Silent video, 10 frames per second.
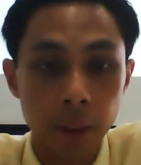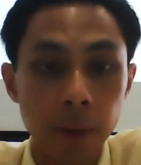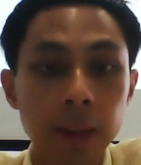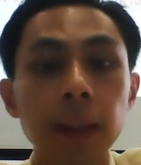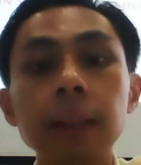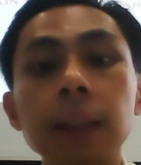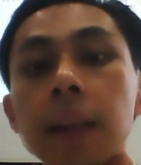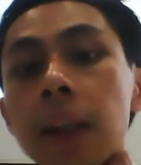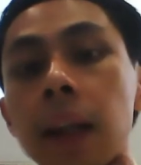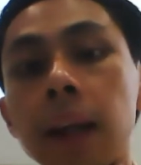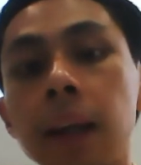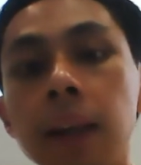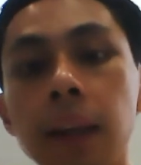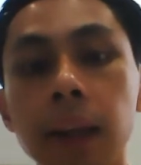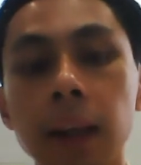That means, let's say the
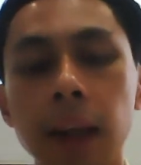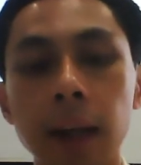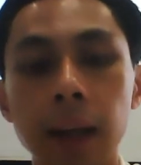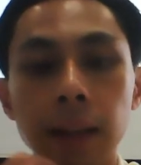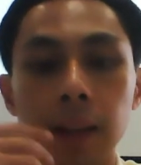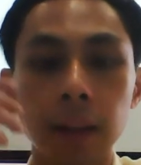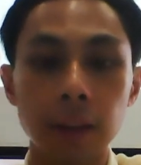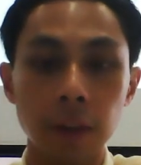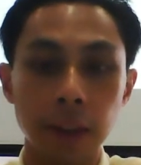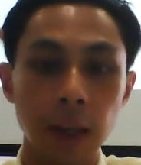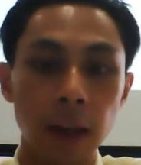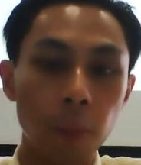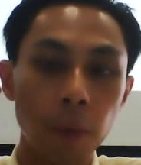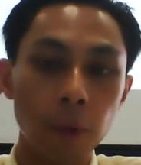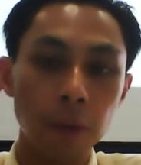neckline, the
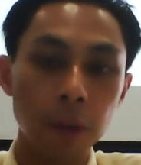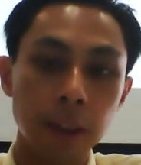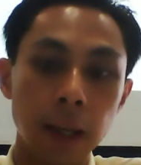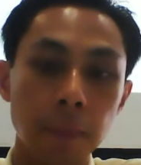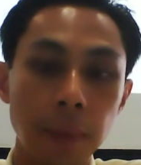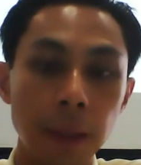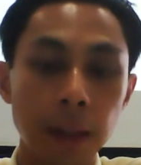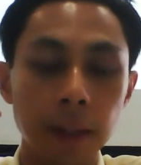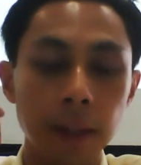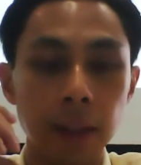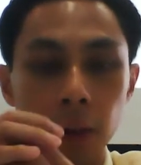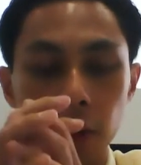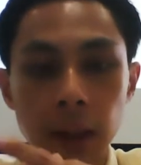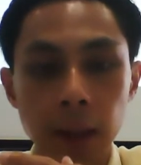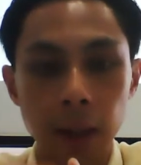elbows, the armpits, and
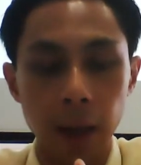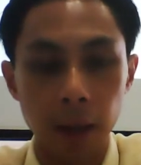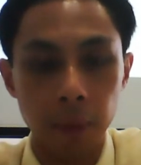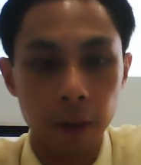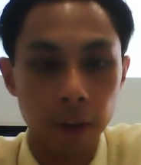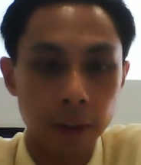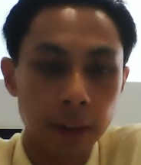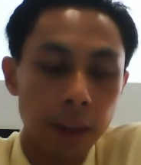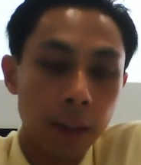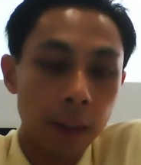all, because